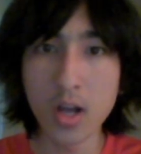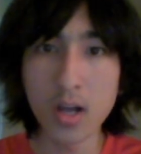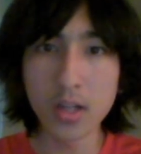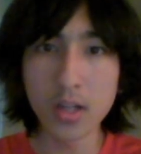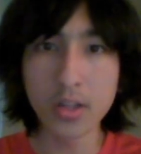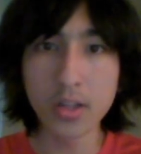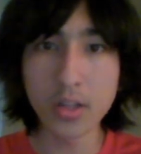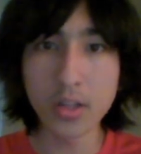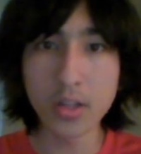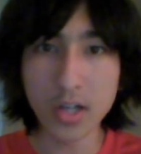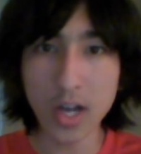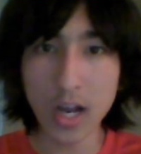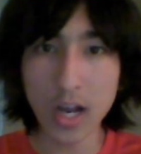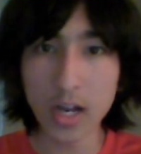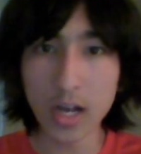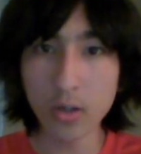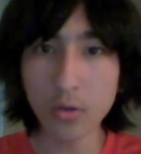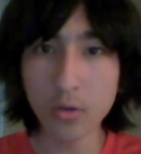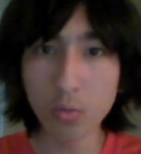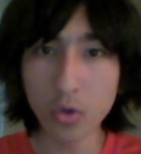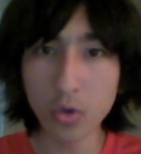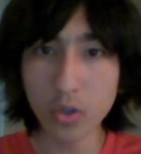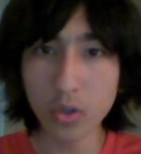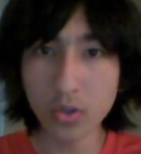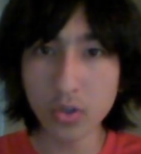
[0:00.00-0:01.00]
the child
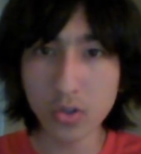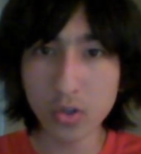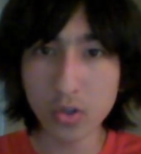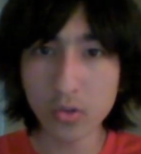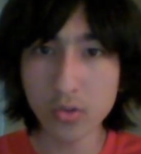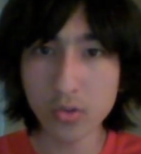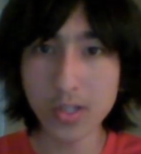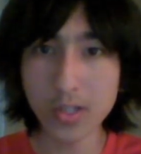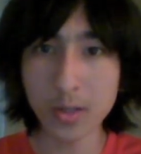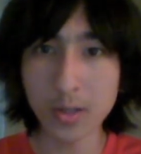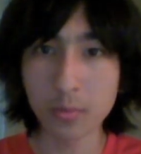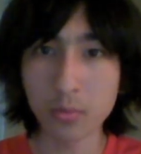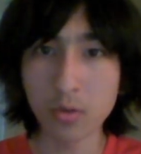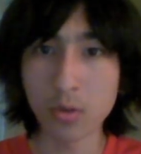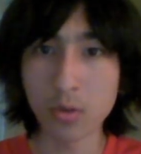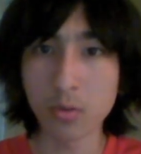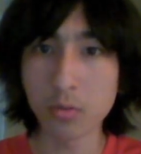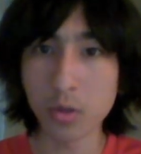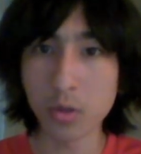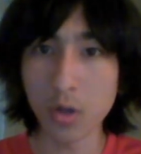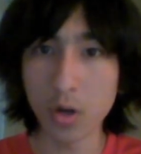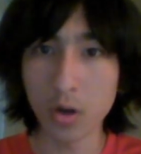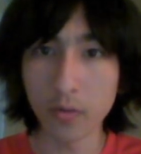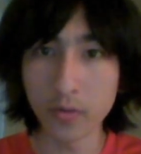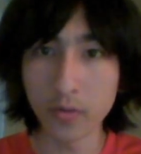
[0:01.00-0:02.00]
will show symptoms
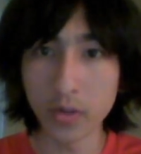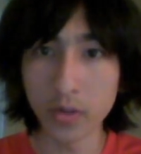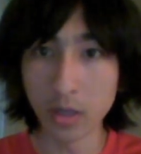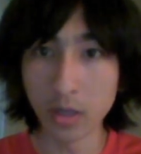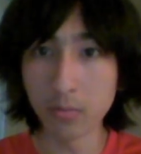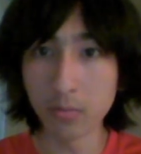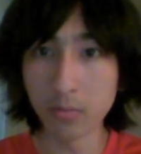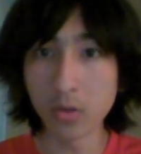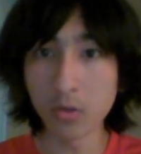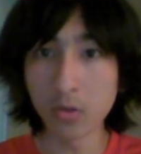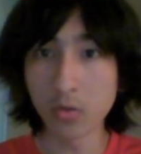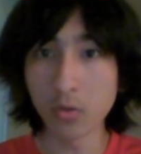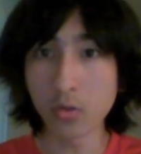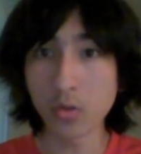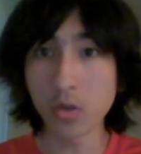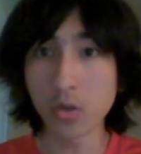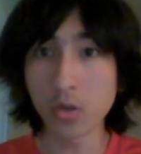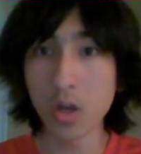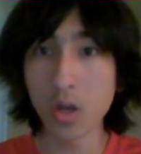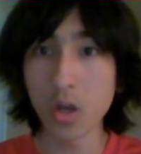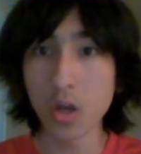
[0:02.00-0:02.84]
of the abuse.